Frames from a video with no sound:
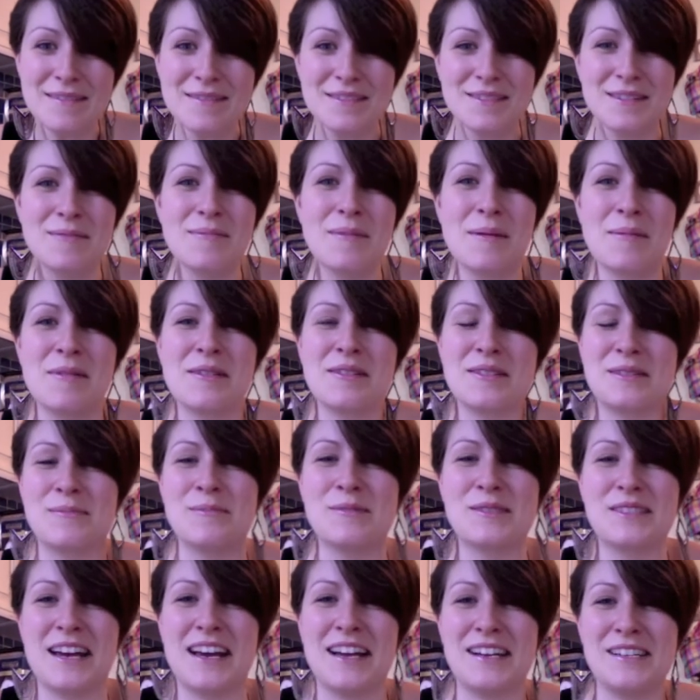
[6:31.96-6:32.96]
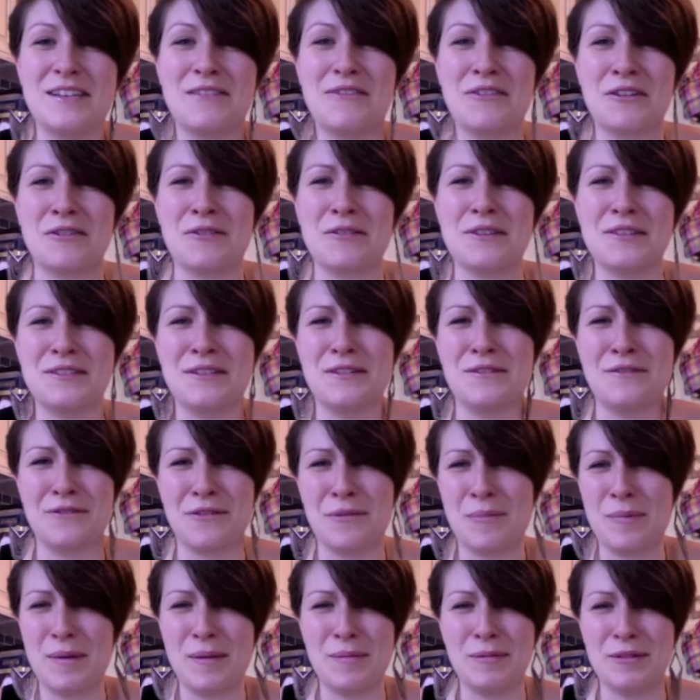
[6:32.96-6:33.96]
there's some scientific reason
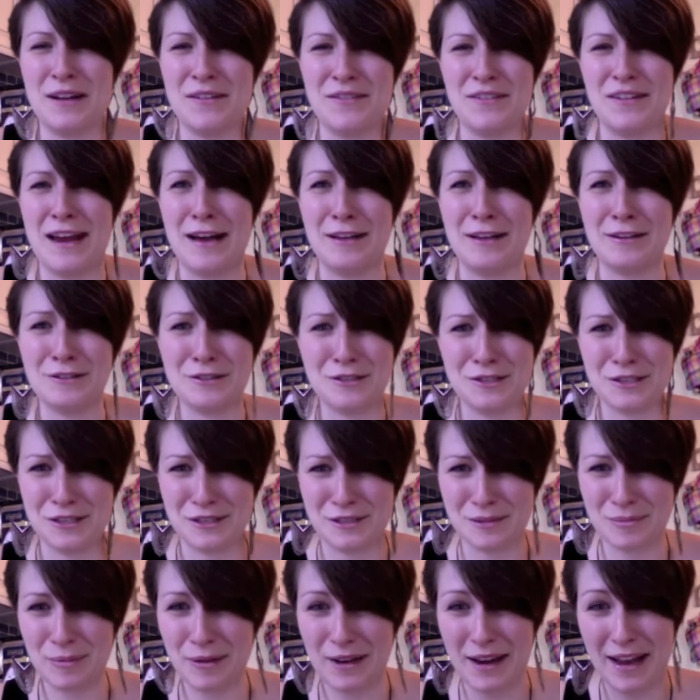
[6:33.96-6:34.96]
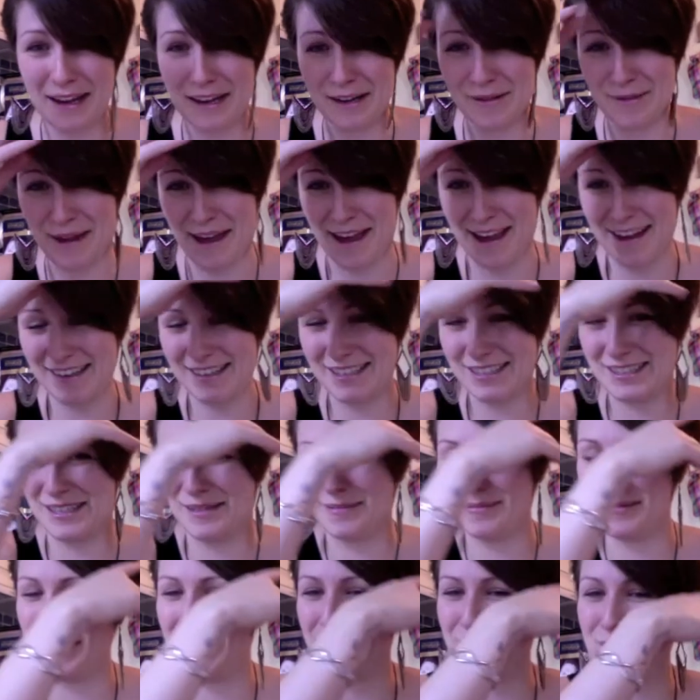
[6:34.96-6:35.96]
for people having allergies. But anyway, it just
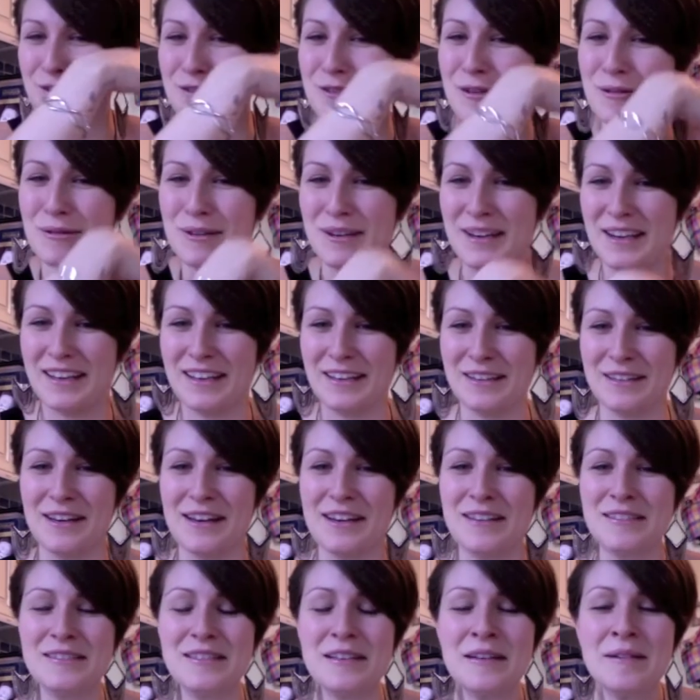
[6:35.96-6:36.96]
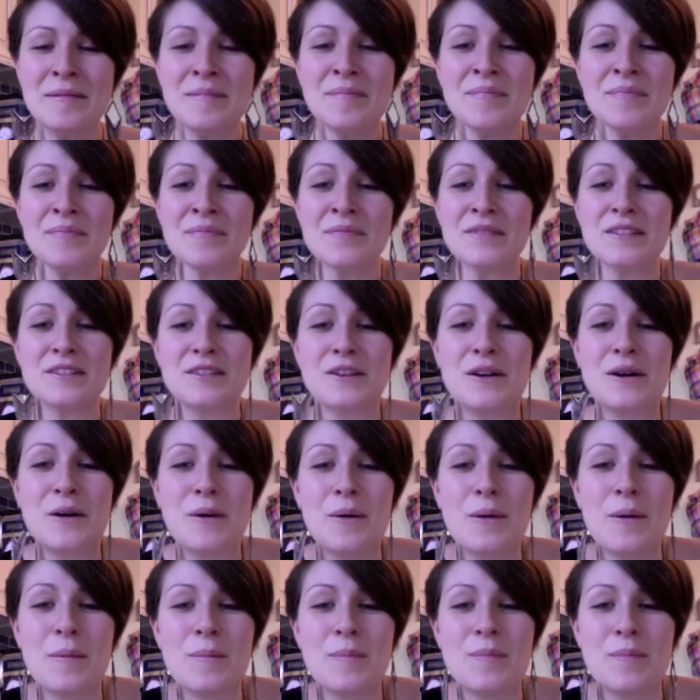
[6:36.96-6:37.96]
seemed like so ridiculous.
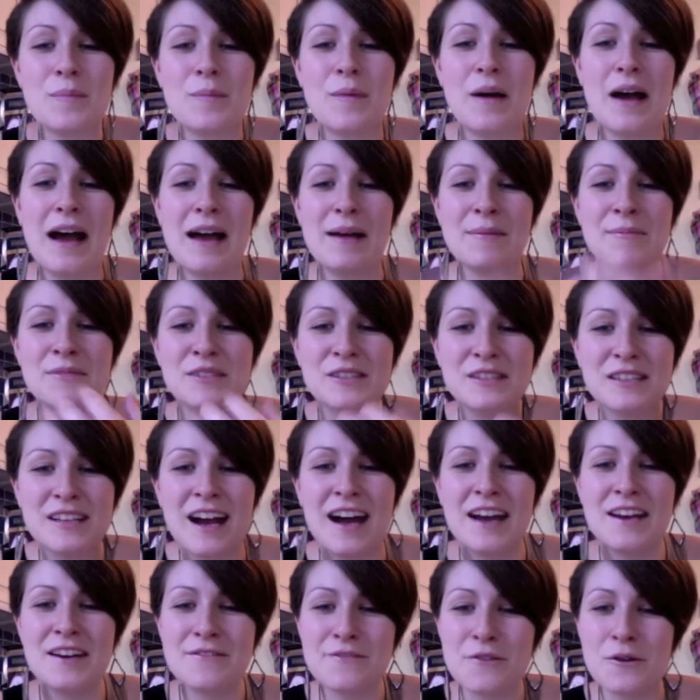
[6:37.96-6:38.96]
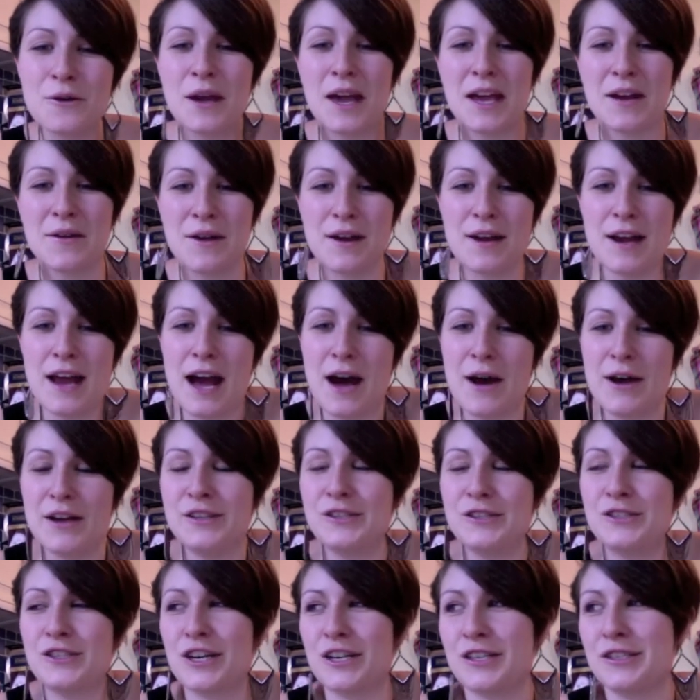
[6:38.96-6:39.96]
So I'm kind of okay right now. I
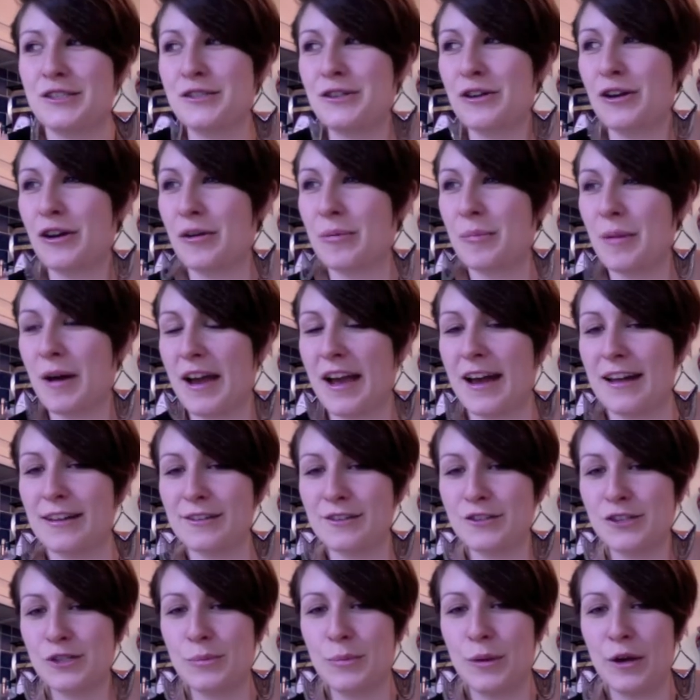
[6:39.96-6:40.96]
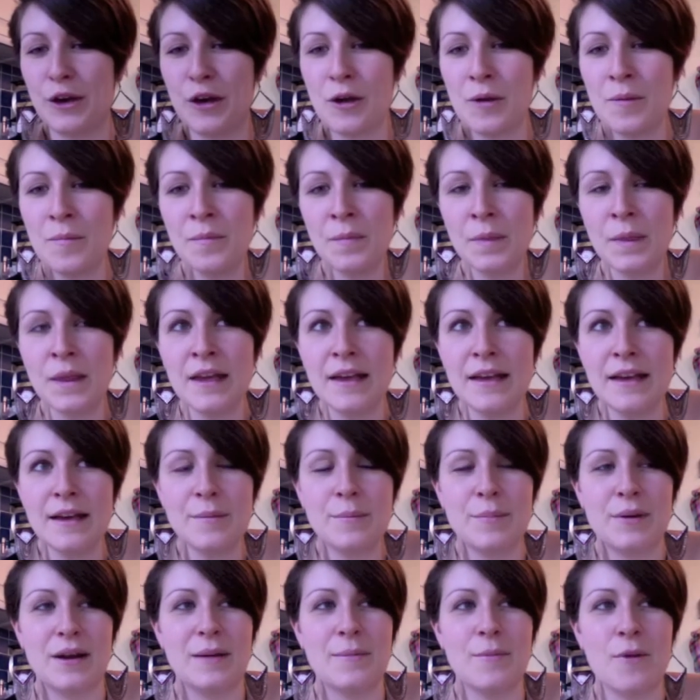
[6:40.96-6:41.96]
just took my allergy pill,
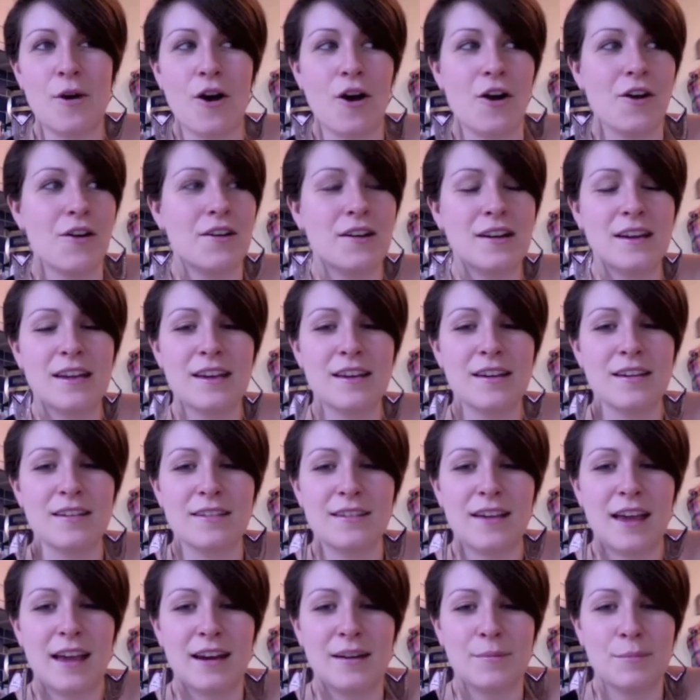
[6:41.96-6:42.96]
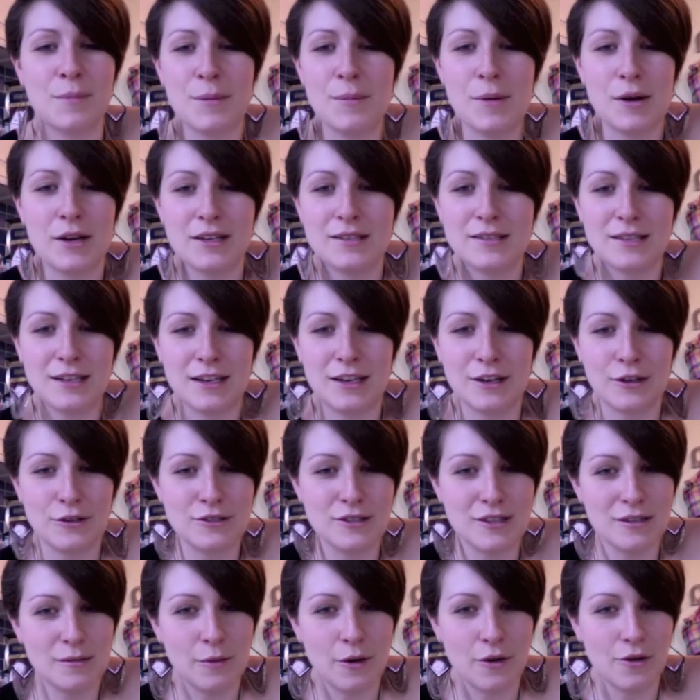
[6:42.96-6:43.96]
but I'm already getting, my body's getting used
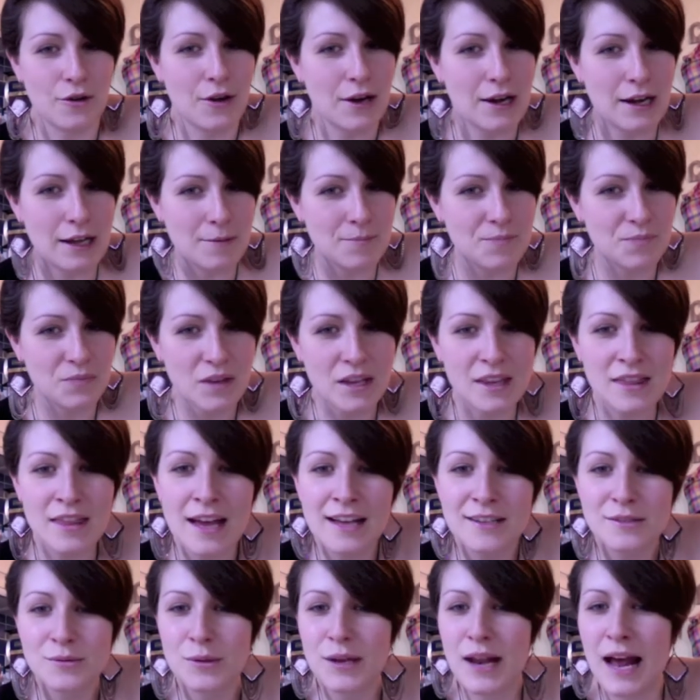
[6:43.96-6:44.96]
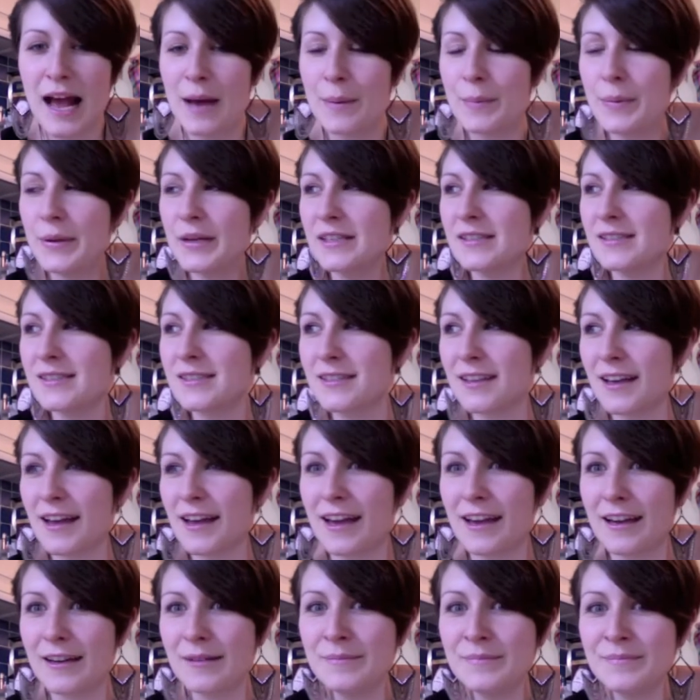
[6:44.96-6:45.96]
to them already. And that's what happens.
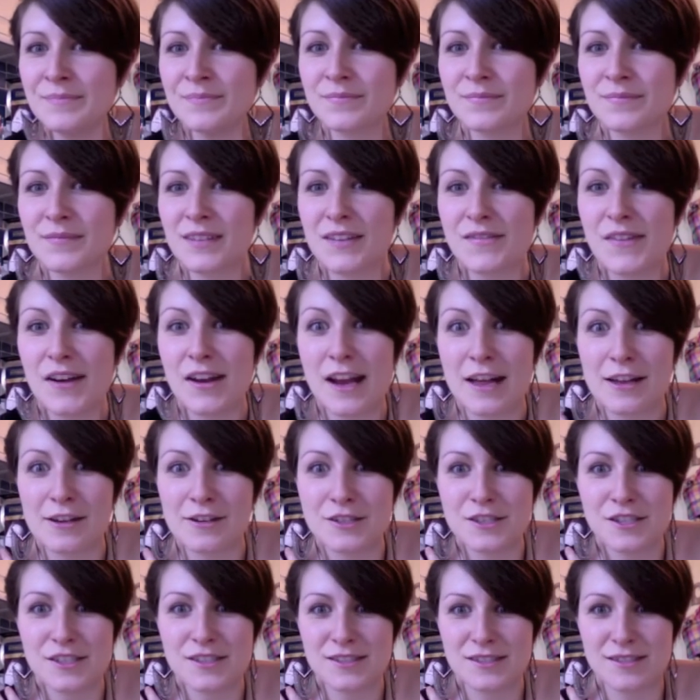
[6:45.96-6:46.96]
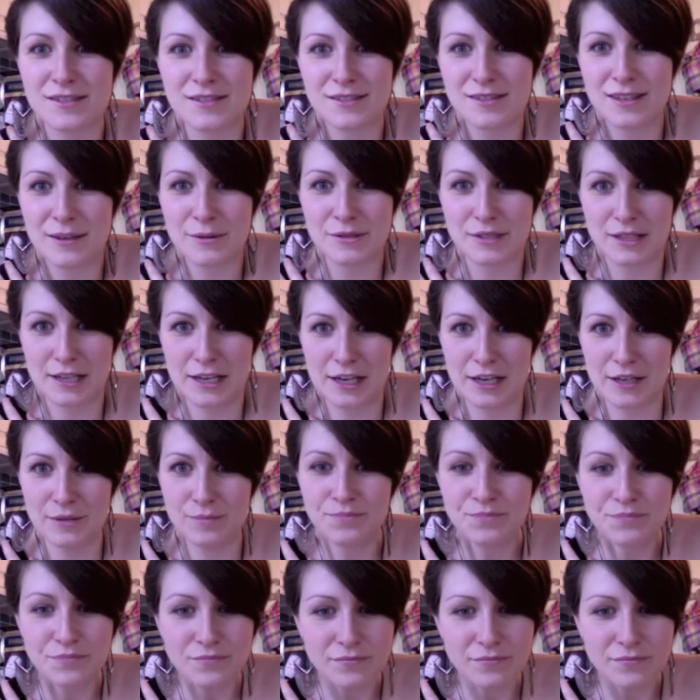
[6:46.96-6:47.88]
Like, I've had allergies since I was a kid,